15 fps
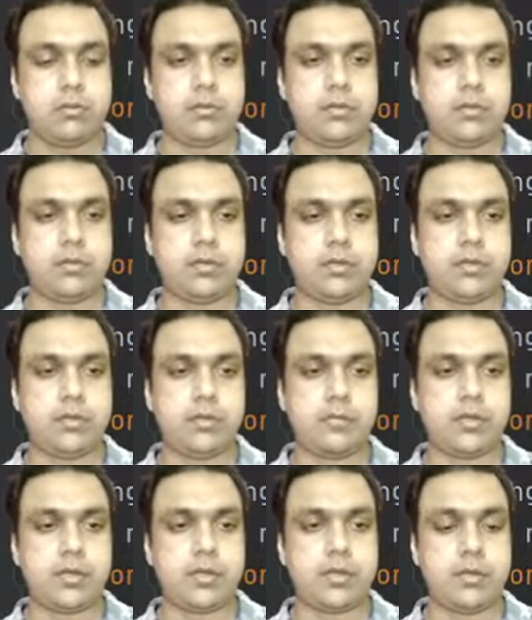just a
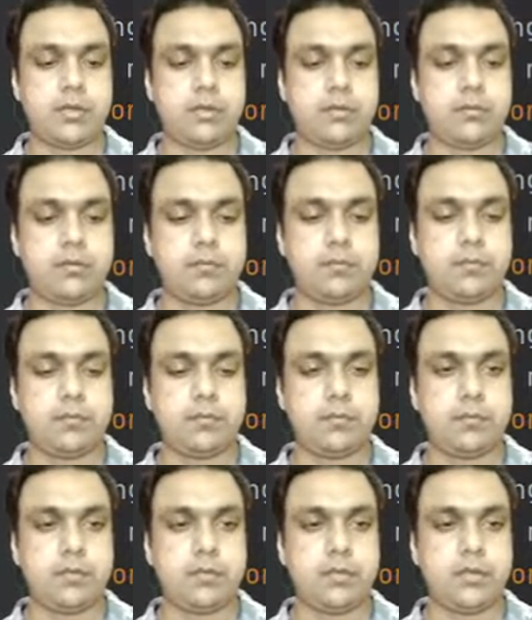second,
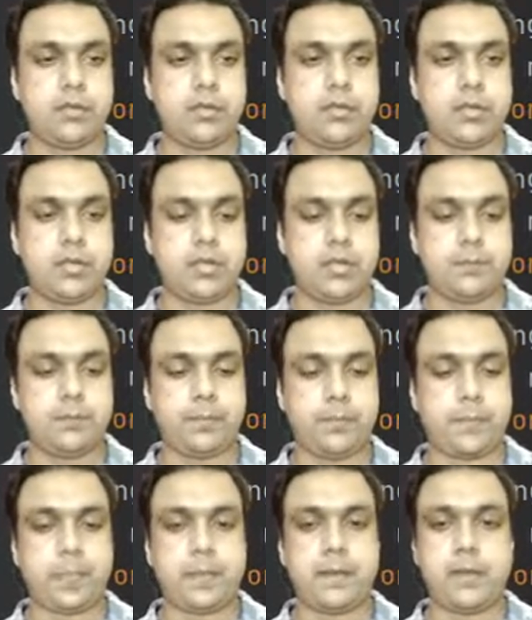yeah,
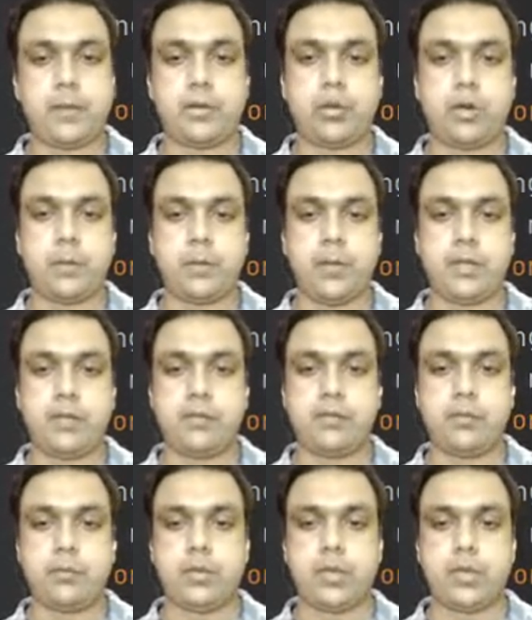we can copy this
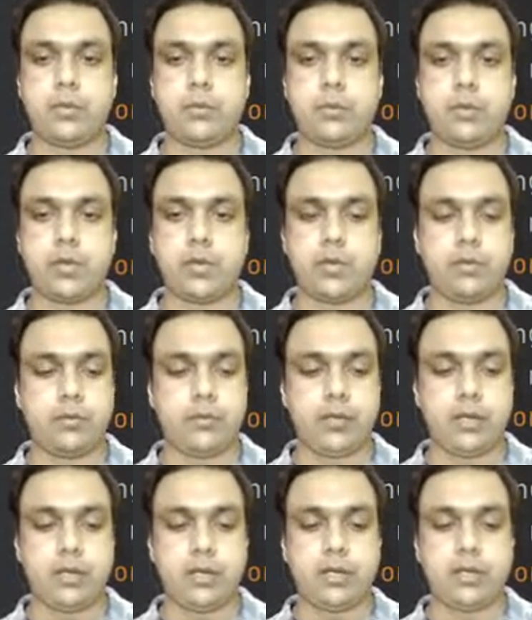and we can put it over
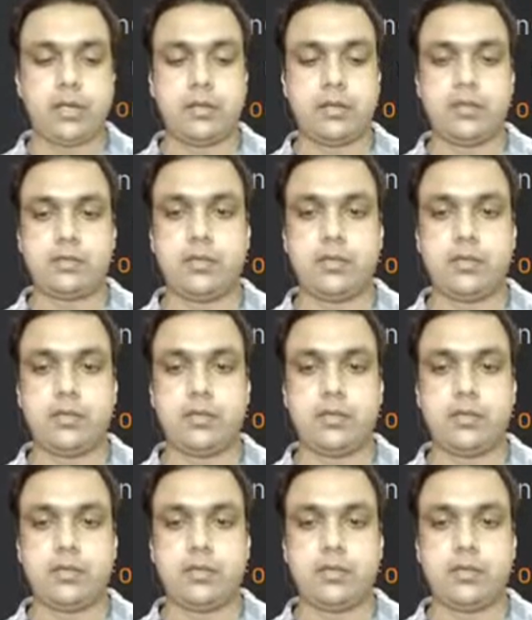here like this,